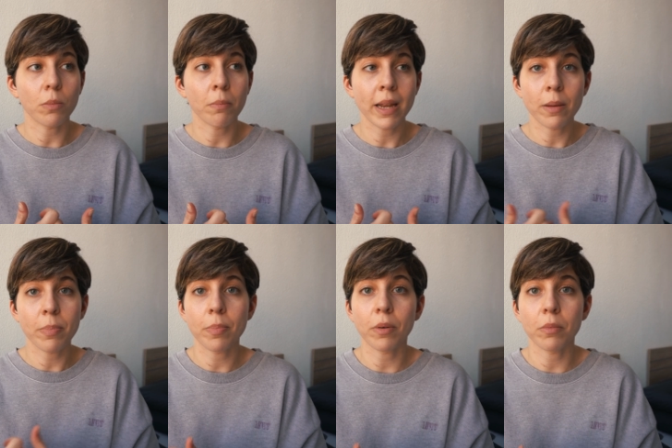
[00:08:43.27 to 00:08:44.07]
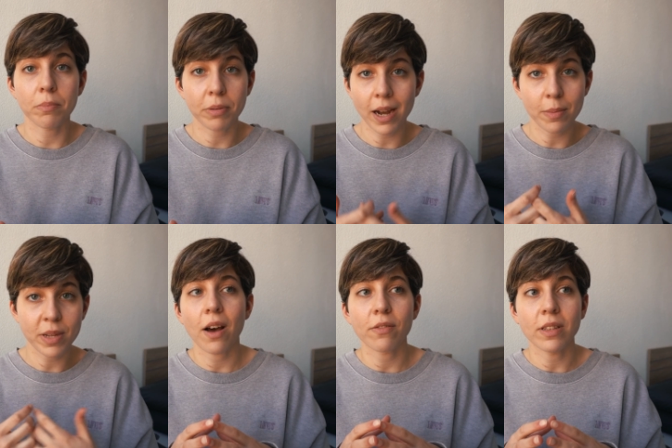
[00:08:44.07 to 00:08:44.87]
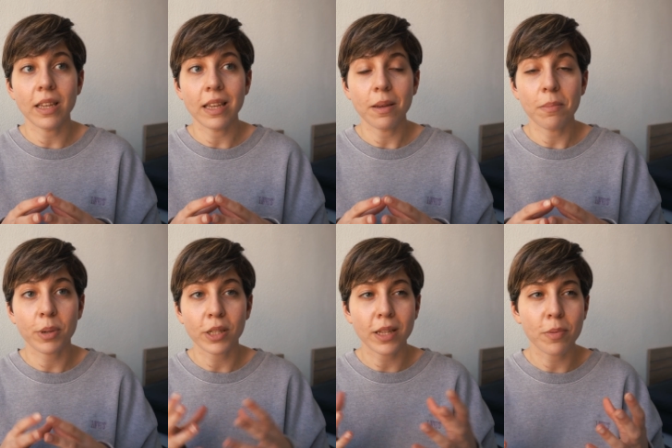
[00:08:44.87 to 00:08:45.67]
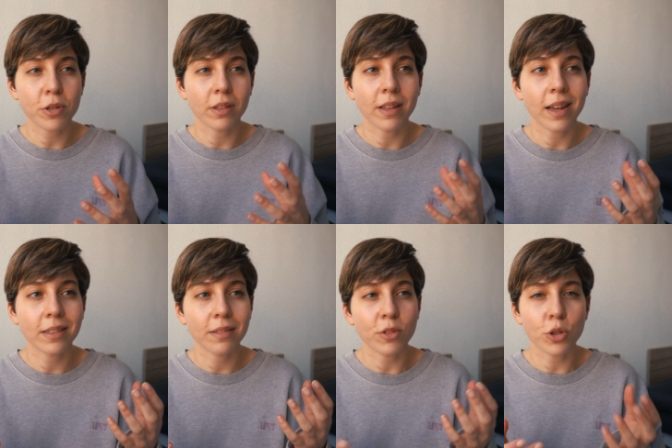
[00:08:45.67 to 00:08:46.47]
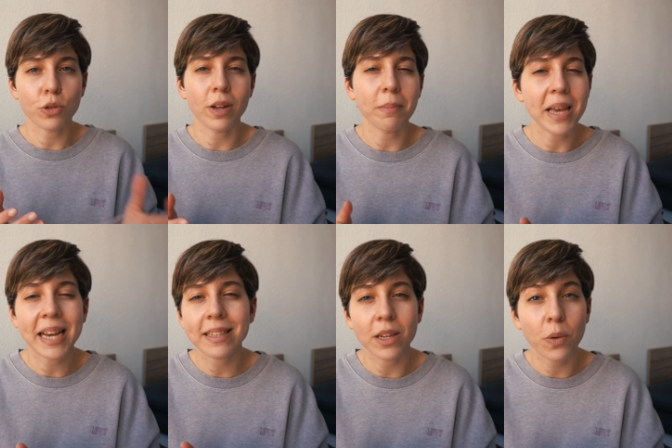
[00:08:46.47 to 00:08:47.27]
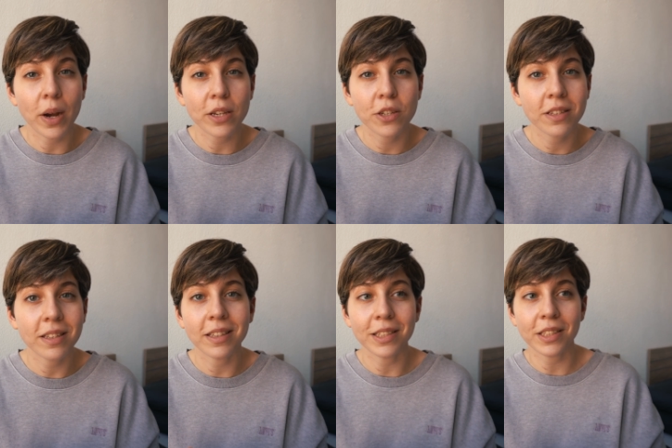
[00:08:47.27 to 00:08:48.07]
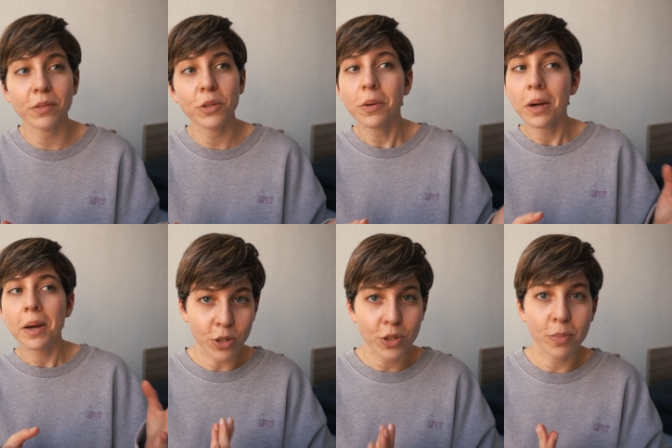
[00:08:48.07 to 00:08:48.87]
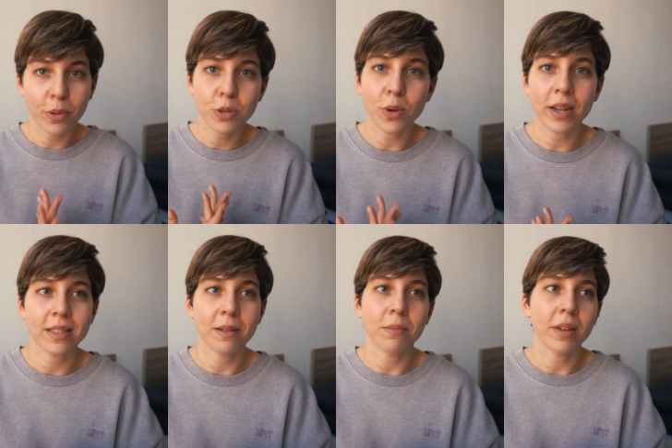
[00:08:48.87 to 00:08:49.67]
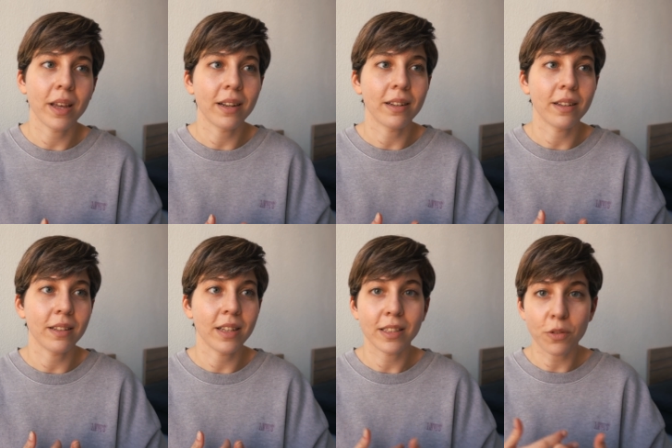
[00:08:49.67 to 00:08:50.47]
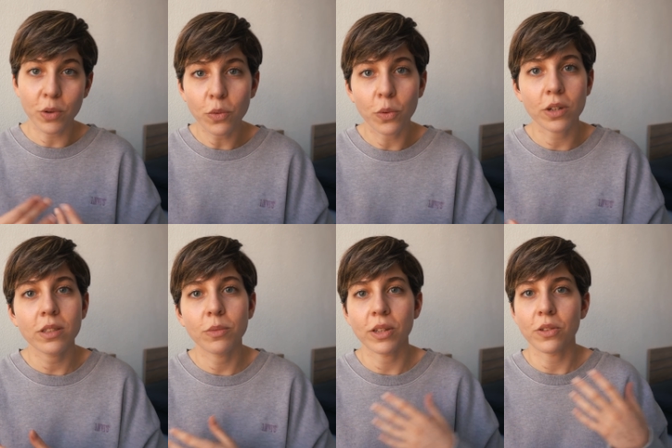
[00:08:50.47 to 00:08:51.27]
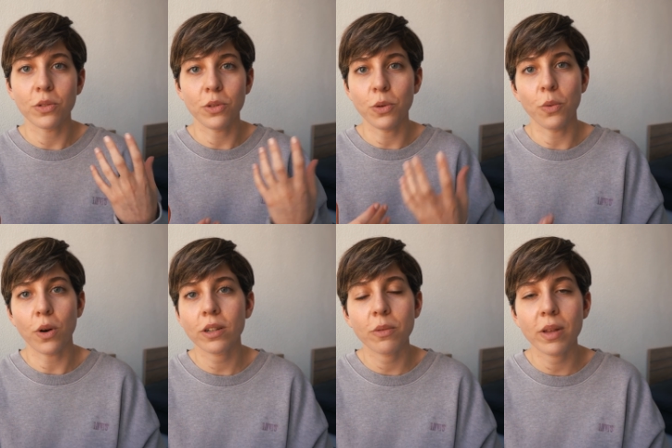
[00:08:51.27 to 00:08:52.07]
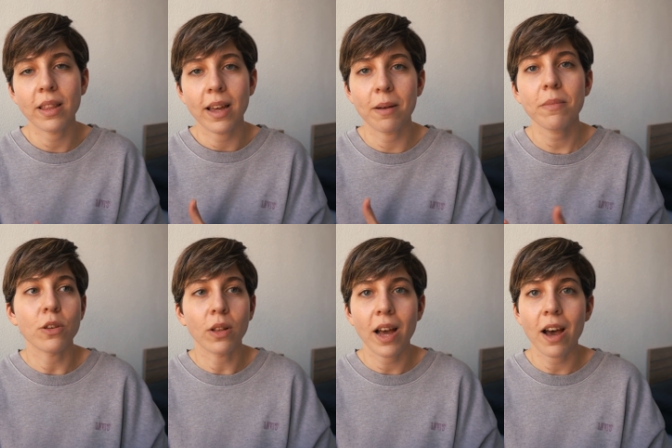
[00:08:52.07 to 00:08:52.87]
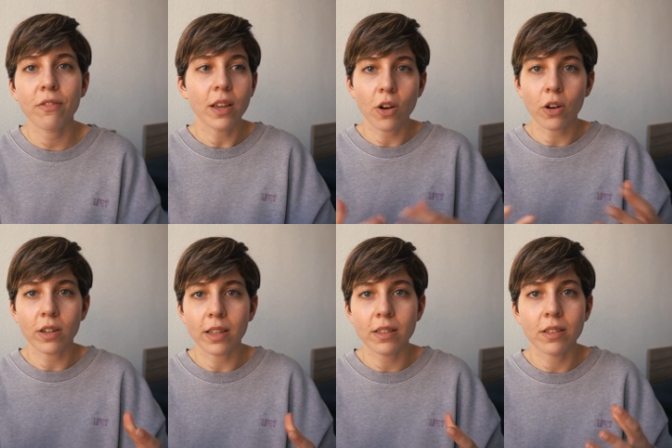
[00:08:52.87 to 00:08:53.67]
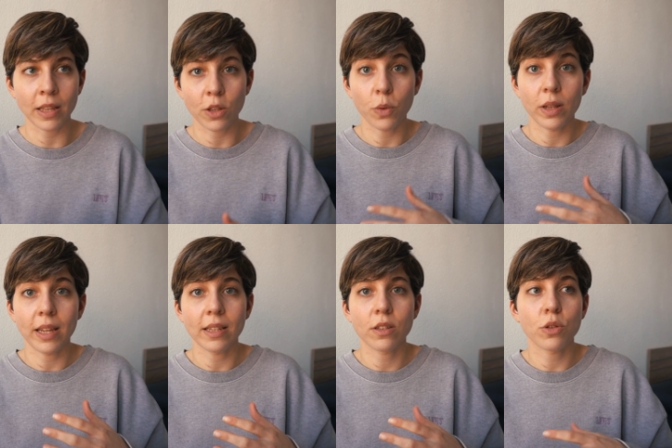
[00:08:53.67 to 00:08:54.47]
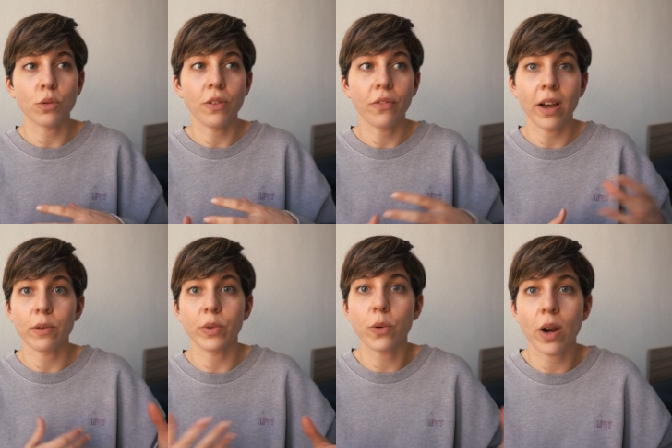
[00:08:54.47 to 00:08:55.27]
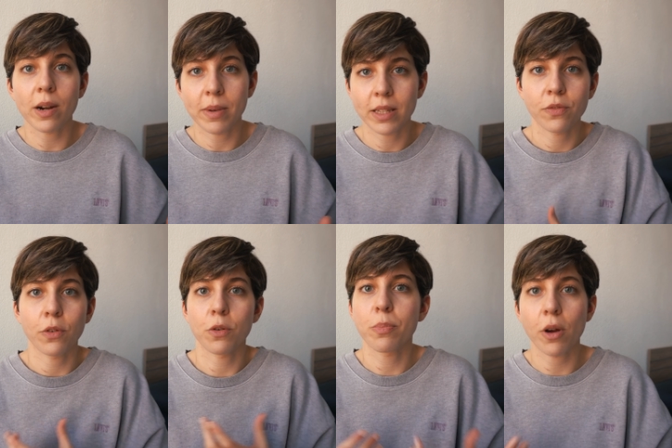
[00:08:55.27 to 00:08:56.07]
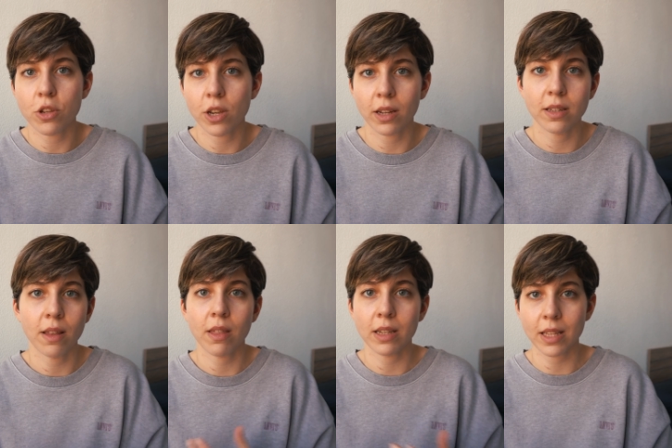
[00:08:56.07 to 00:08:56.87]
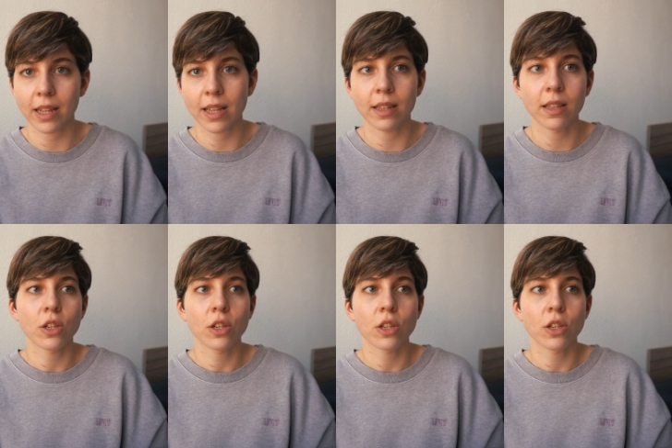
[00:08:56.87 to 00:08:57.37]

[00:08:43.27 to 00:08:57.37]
many people perhaps have the perception that you shouldn't be asking questions in the interview. You're supposed to ask them. In the real world, when you work with them, you'll have incognites and you will need to define requirements for projects and things like that.